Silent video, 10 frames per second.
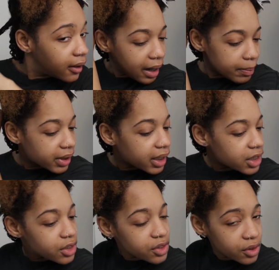
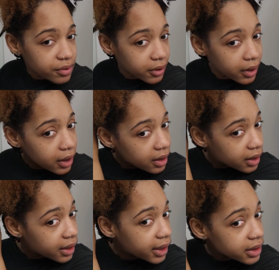Application so far,
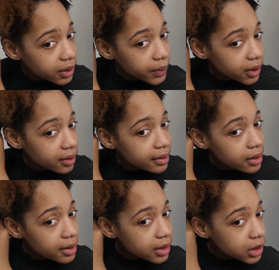it's going
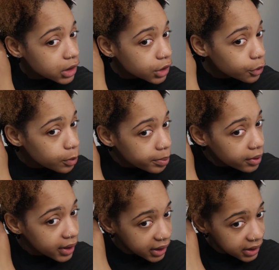on super
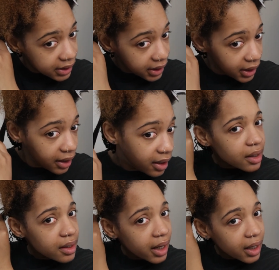easy.
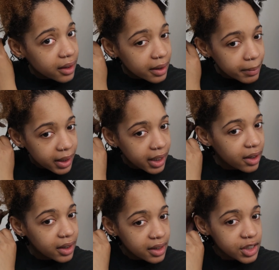Detangling my hair
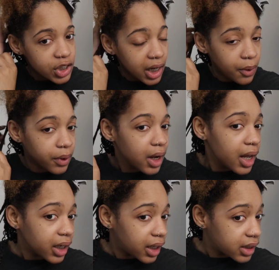in the shower.
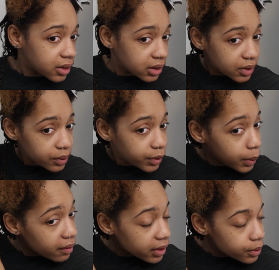Guys, also if you
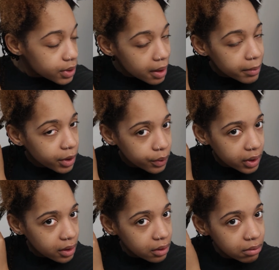haven't used that
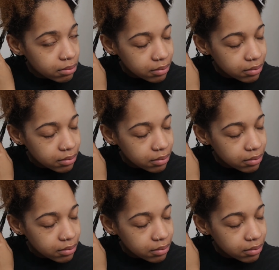Manuka